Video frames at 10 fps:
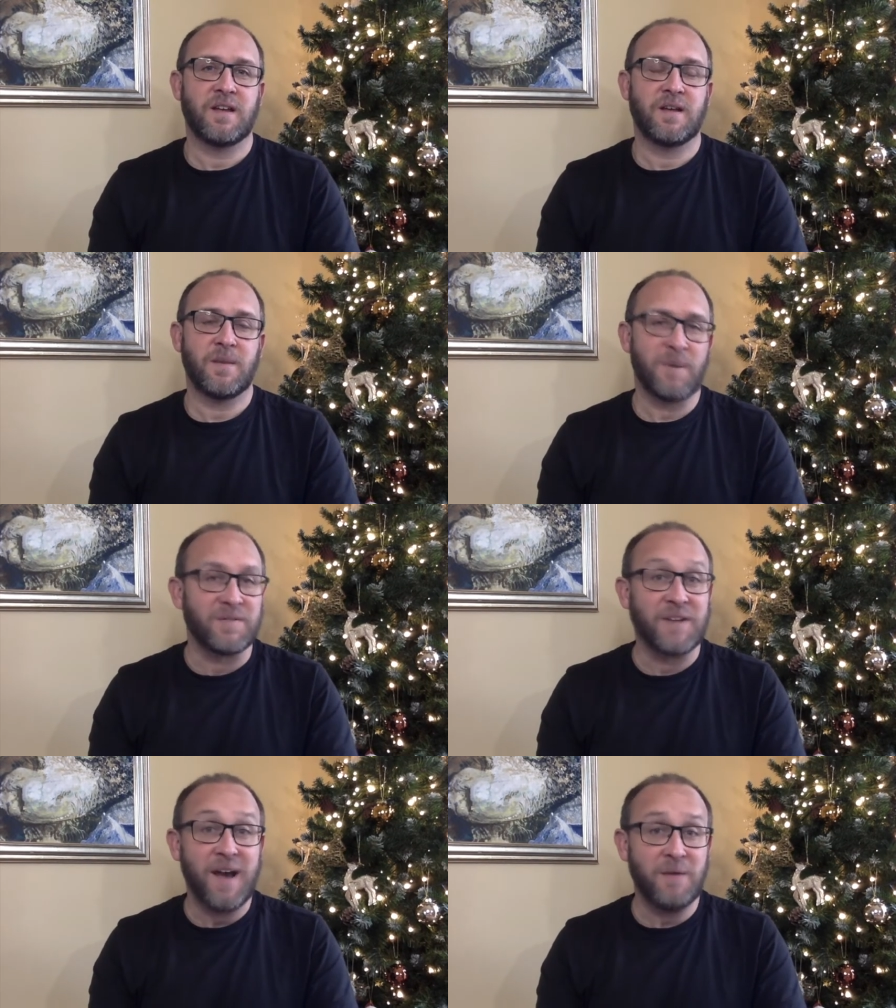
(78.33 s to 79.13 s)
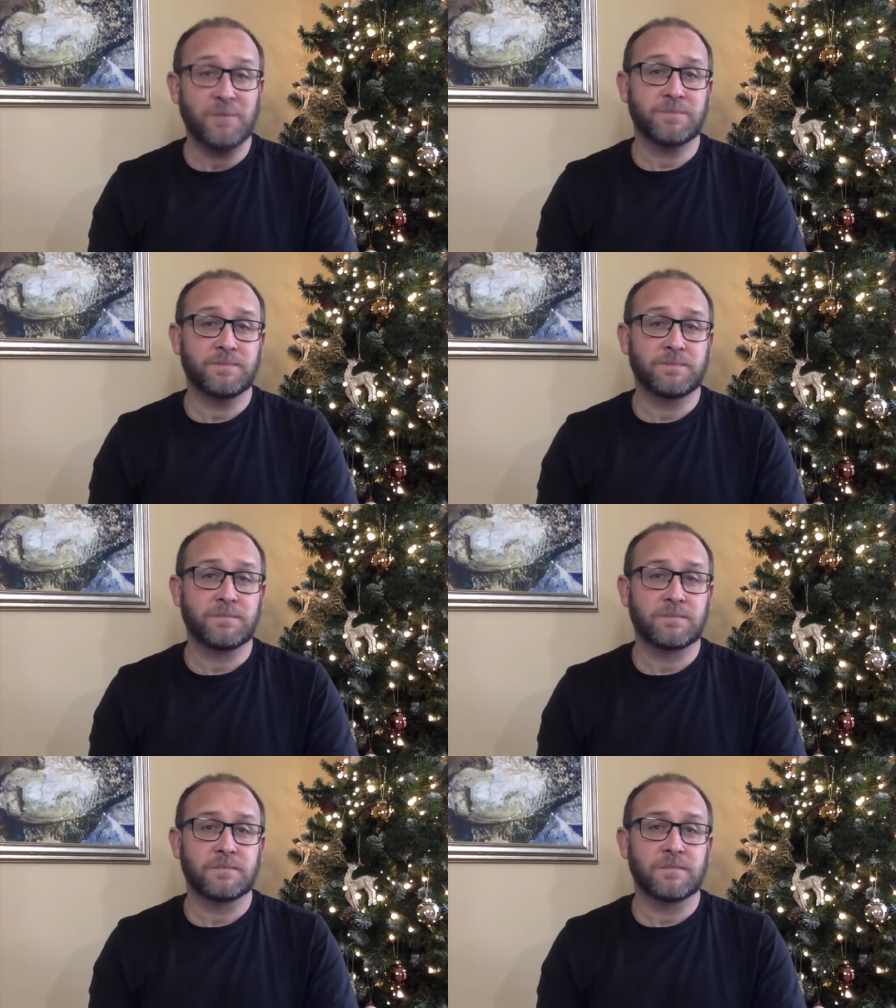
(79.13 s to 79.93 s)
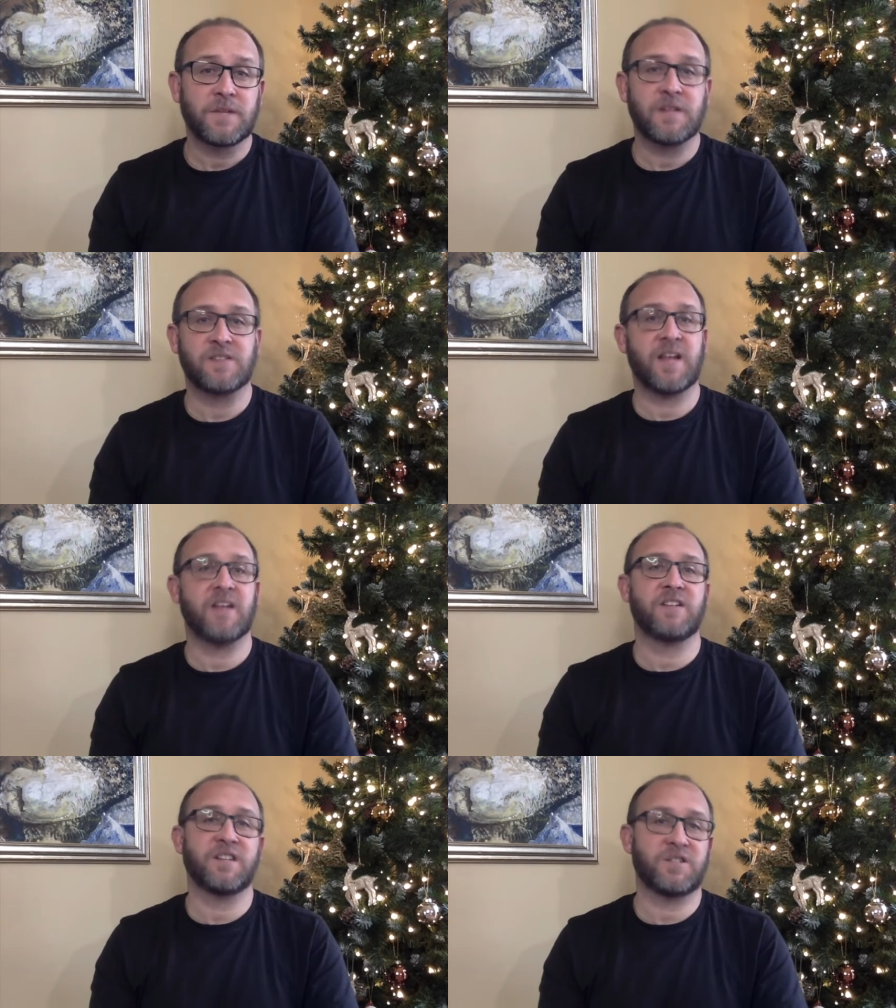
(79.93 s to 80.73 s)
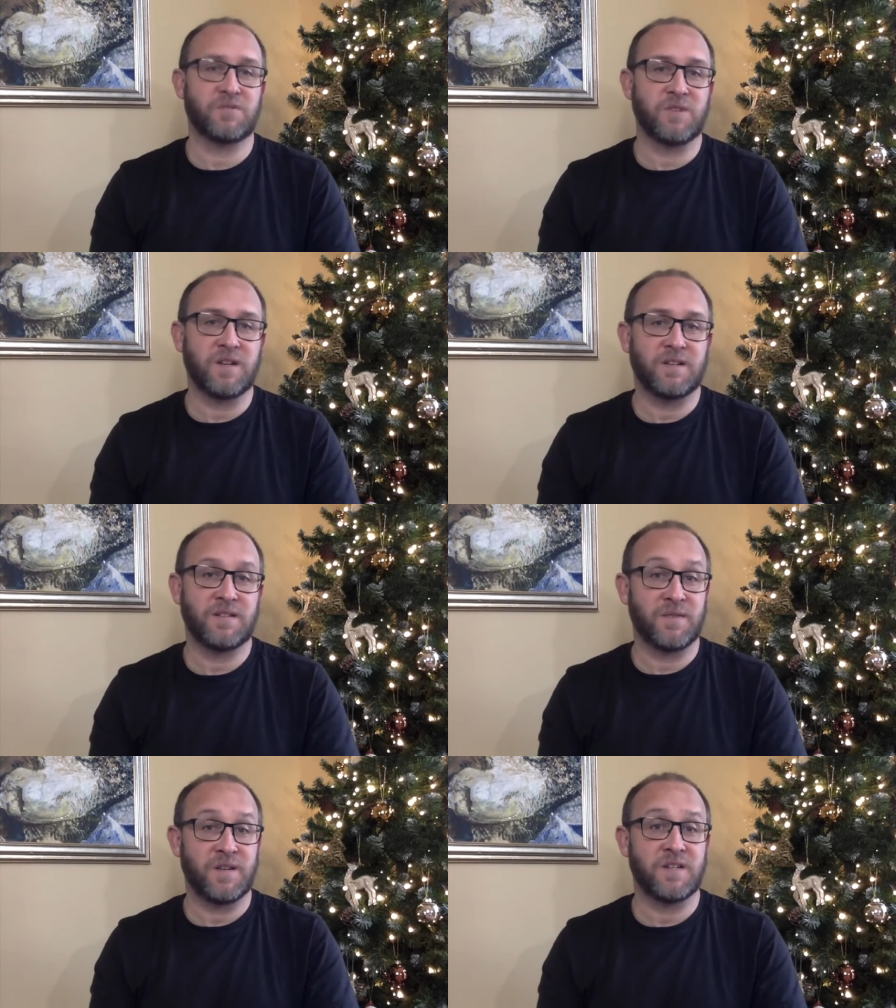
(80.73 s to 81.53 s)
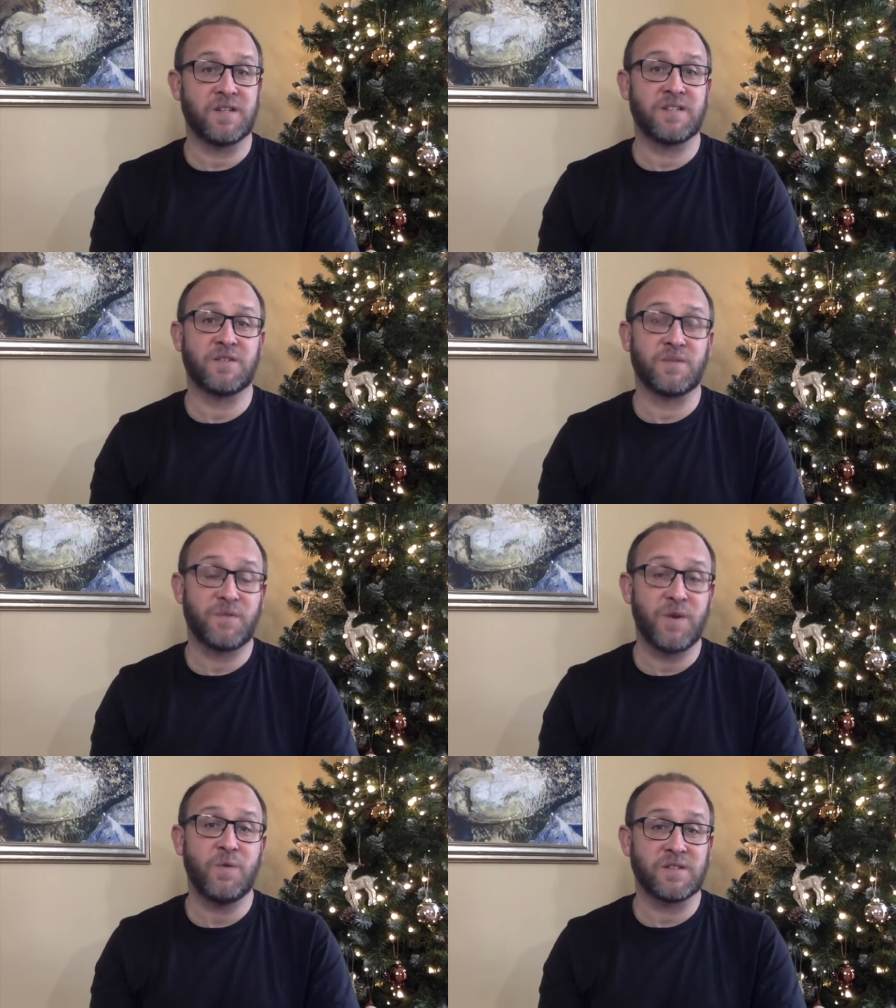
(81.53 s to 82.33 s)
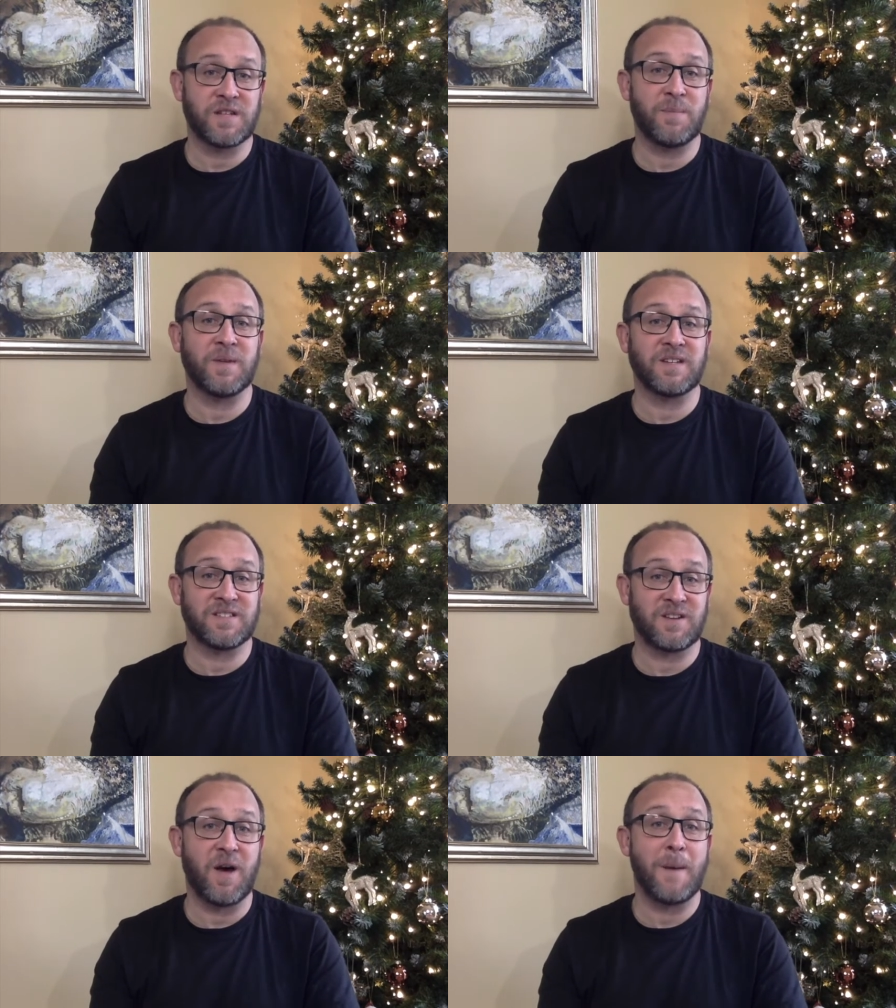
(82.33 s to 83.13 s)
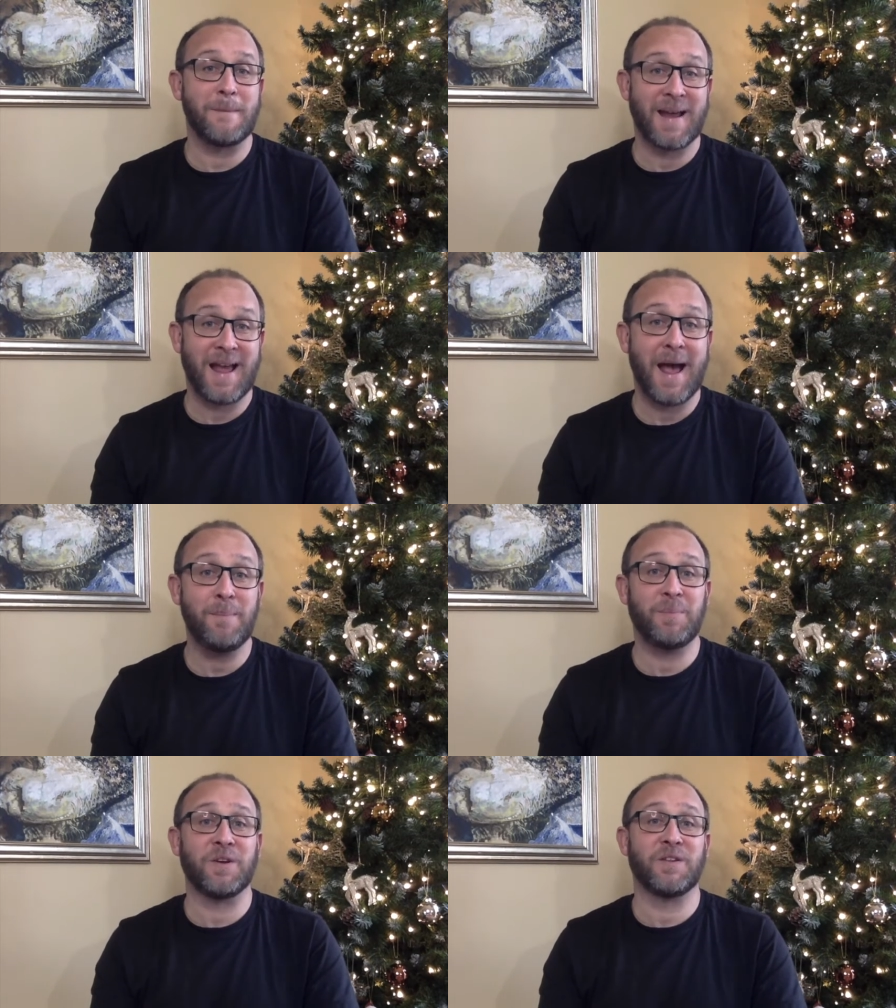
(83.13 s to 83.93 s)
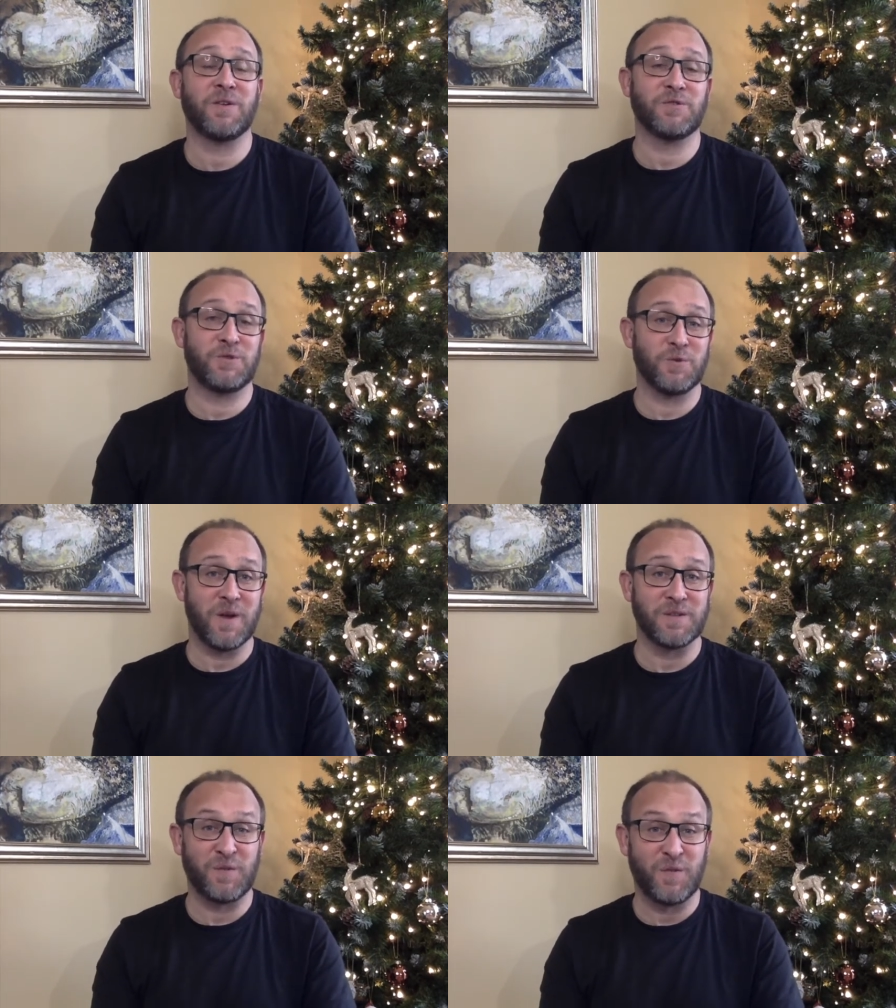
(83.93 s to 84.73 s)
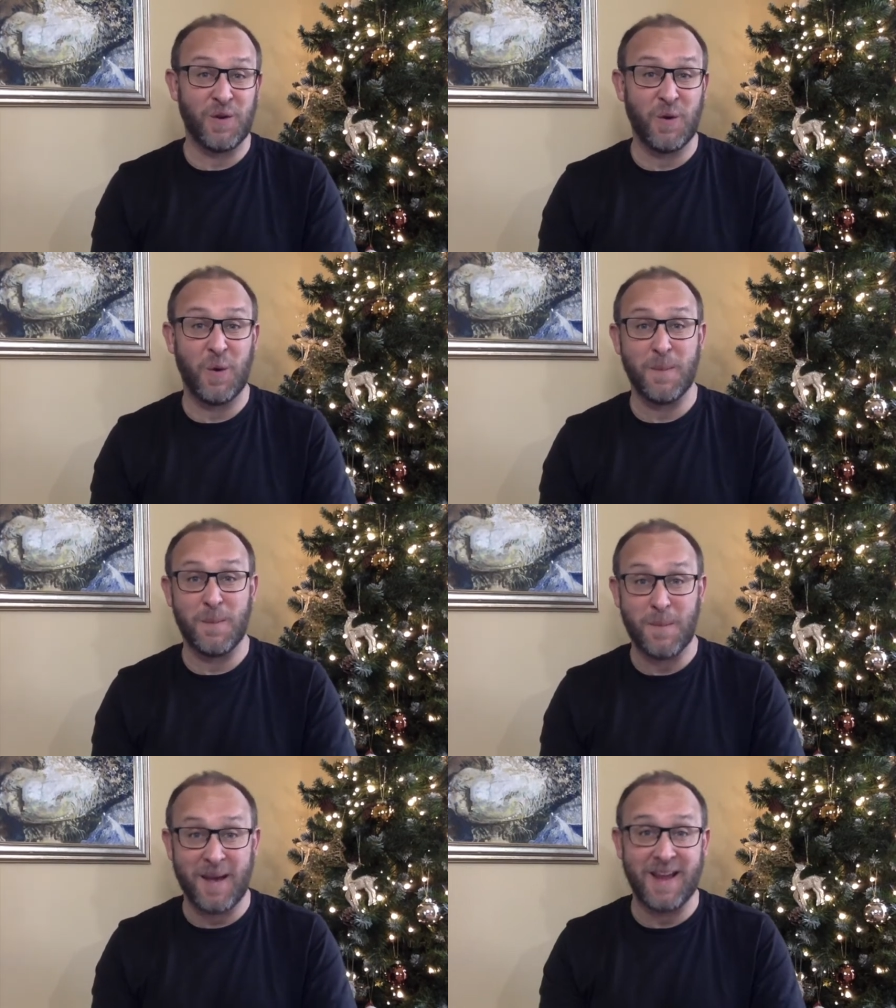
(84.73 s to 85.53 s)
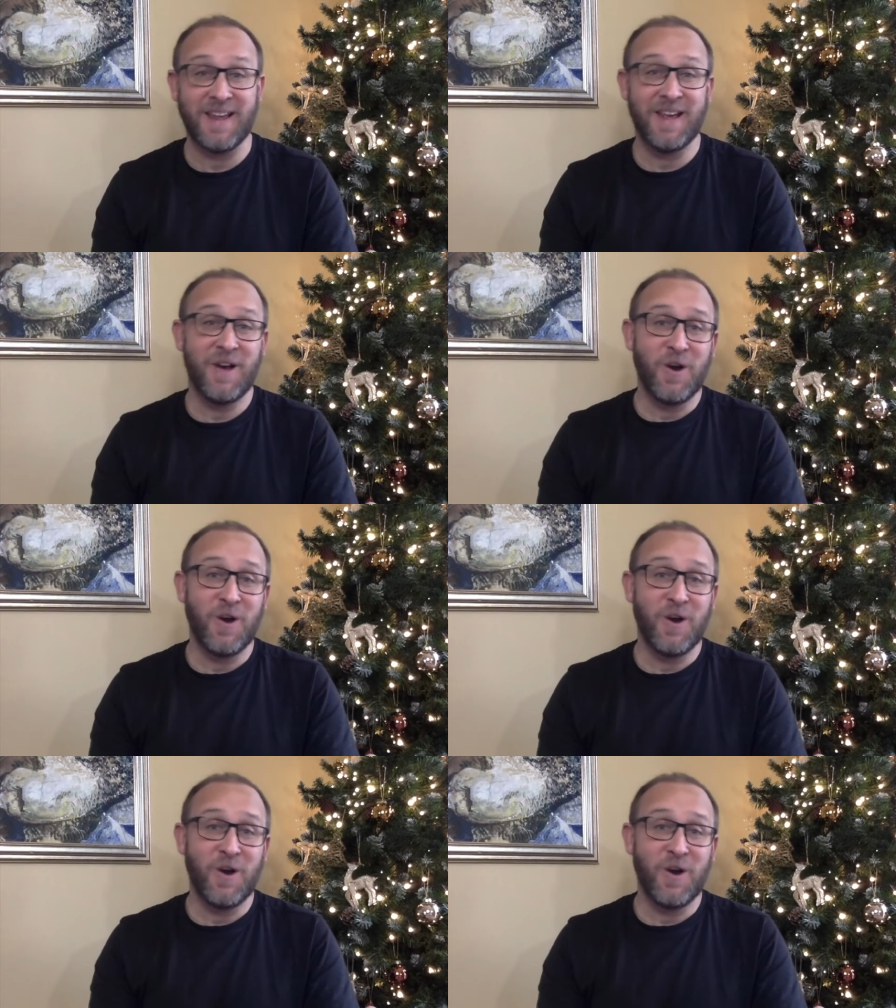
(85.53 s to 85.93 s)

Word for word: a bit of doubt. The standard dictionary definition is to feel that something desired may happen, and those two words, feel and may,